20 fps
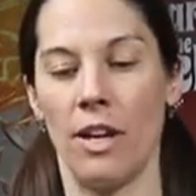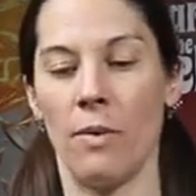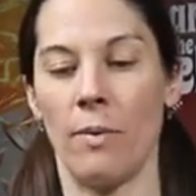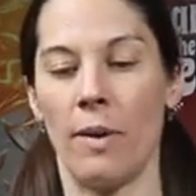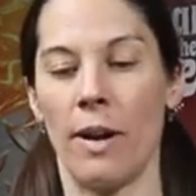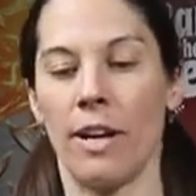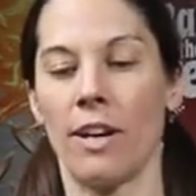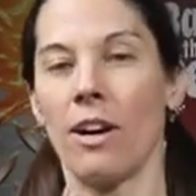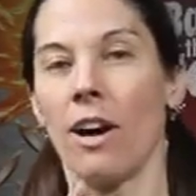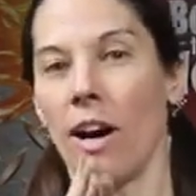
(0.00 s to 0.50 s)
You
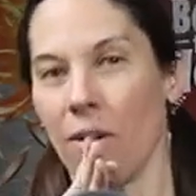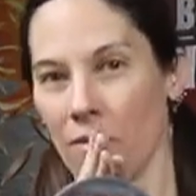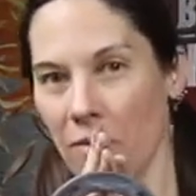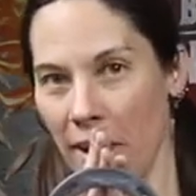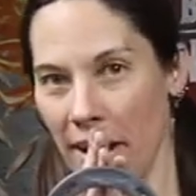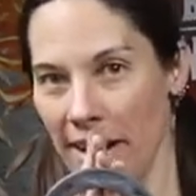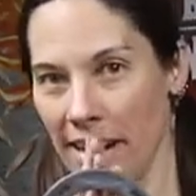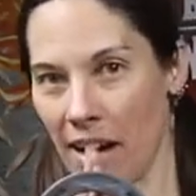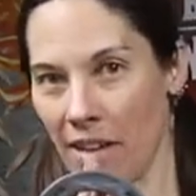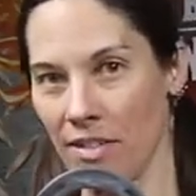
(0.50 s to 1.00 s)
want to cut
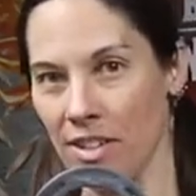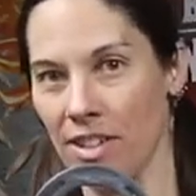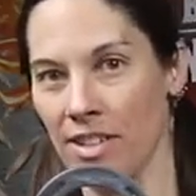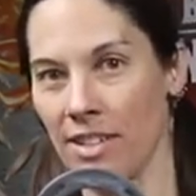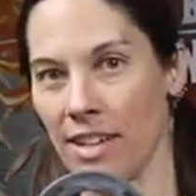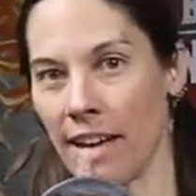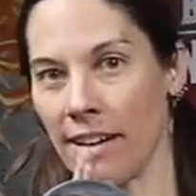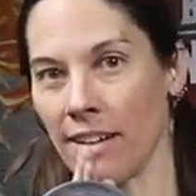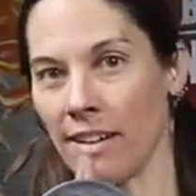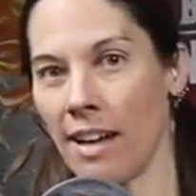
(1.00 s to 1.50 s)
right down the
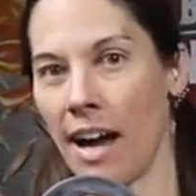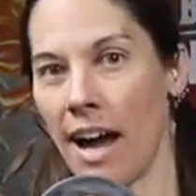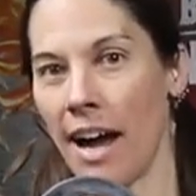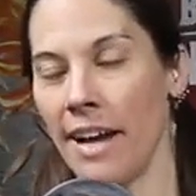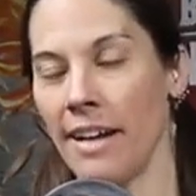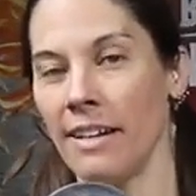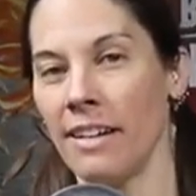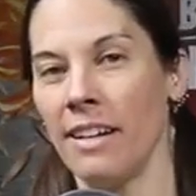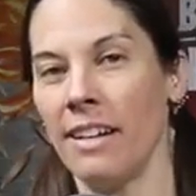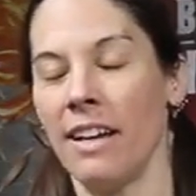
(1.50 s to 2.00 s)
center
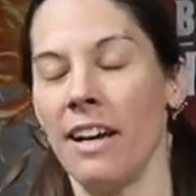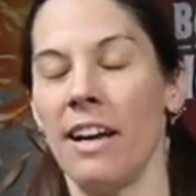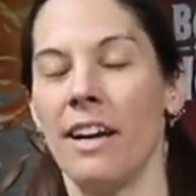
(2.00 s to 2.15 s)
line.